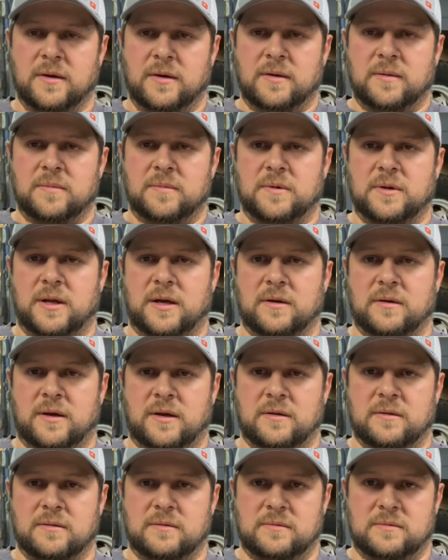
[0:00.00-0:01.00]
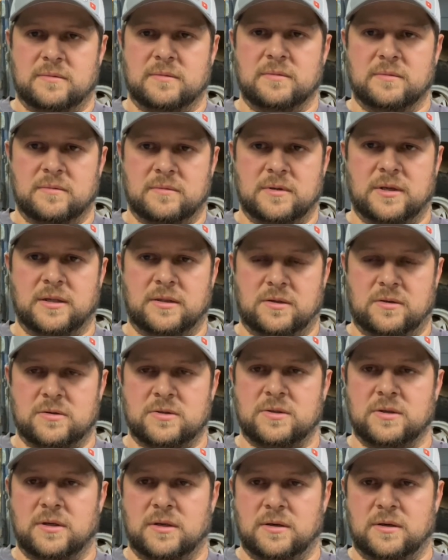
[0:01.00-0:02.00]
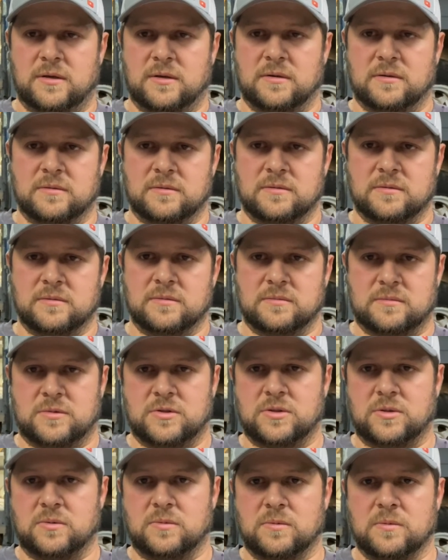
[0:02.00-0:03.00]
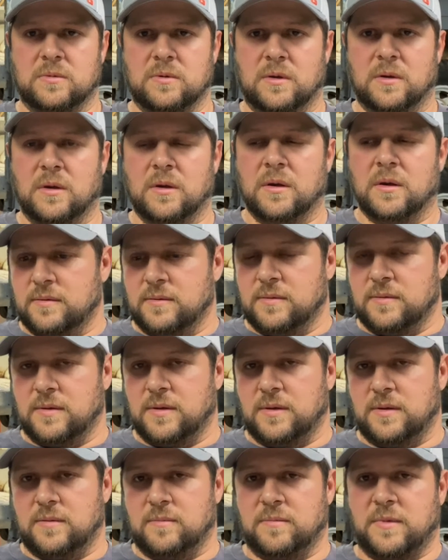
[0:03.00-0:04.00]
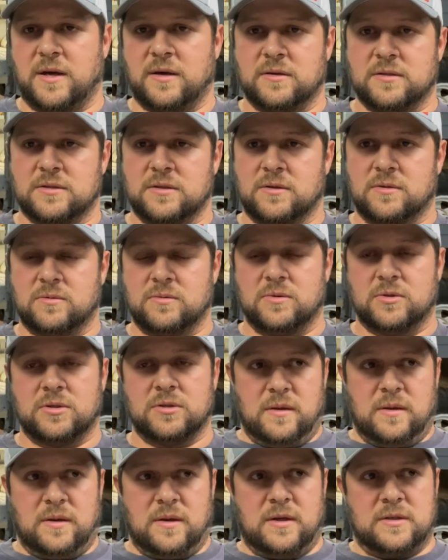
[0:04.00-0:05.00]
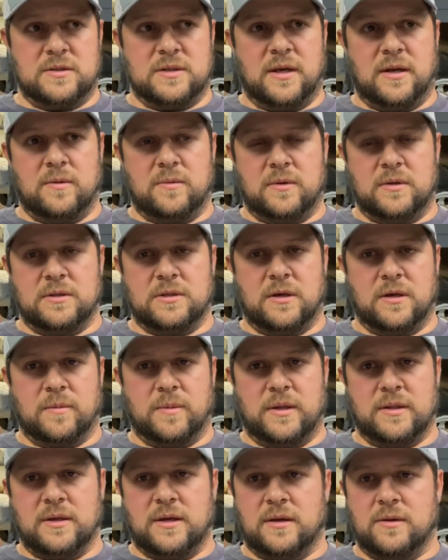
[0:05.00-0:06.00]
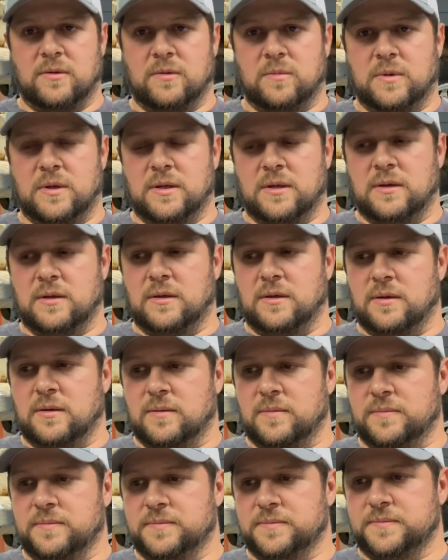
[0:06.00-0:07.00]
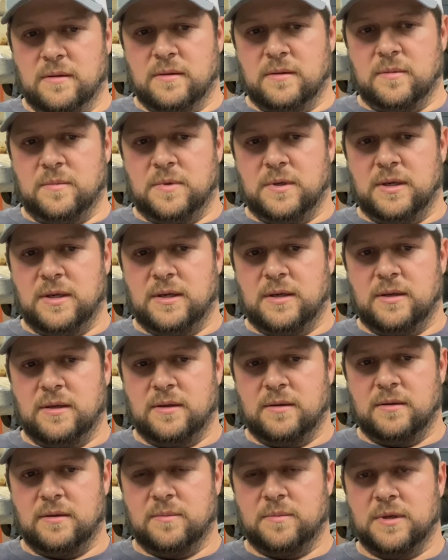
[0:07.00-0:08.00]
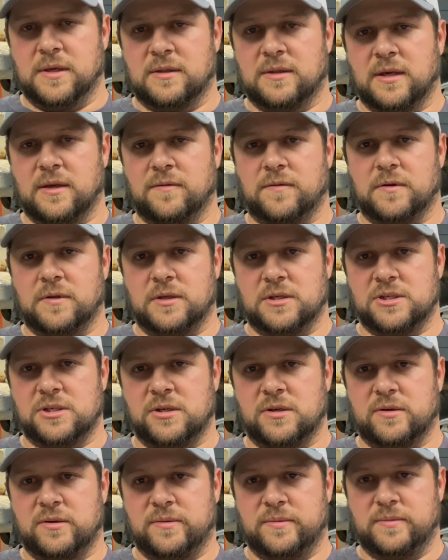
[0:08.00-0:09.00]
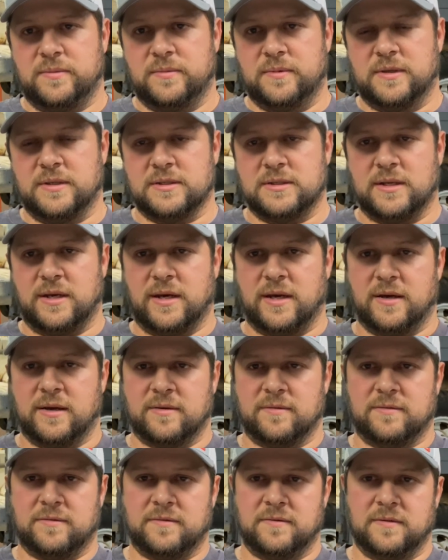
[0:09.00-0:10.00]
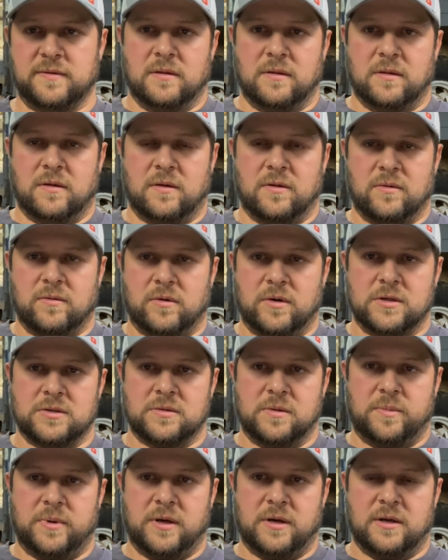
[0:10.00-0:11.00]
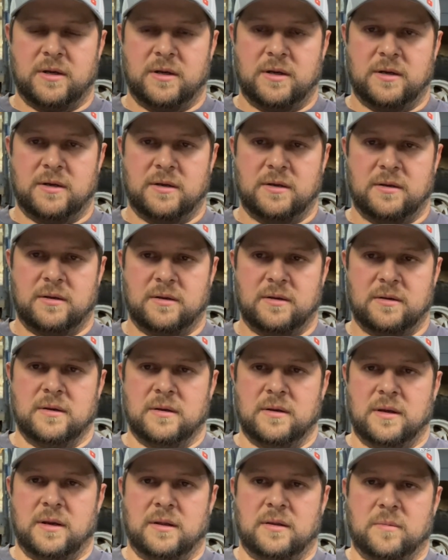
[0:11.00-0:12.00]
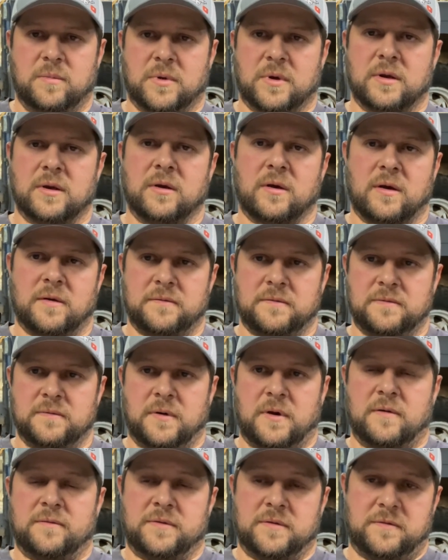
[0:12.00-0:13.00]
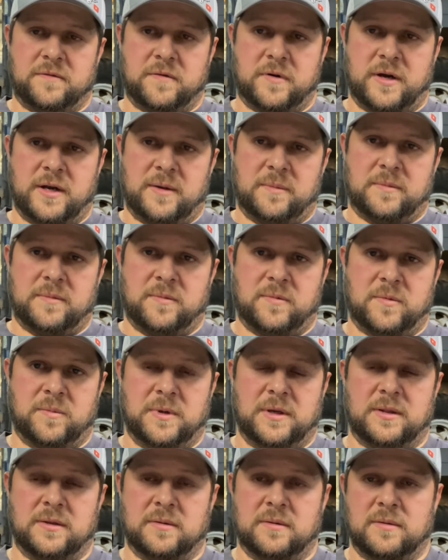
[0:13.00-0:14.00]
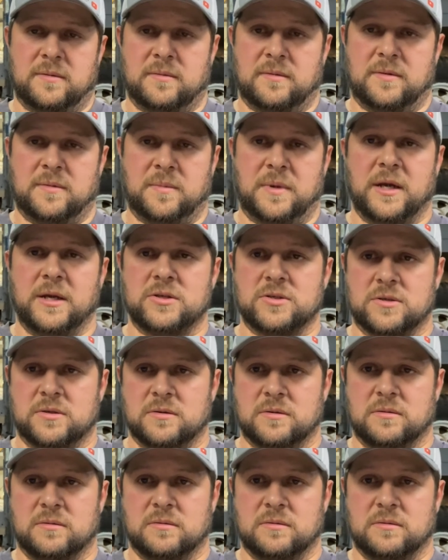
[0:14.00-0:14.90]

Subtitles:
but I'll get those to you here soon. Milestones, I also kind of want to talk about that a little bit. The big thing for this year is to have all the rust repair done and the body off the frame will be the major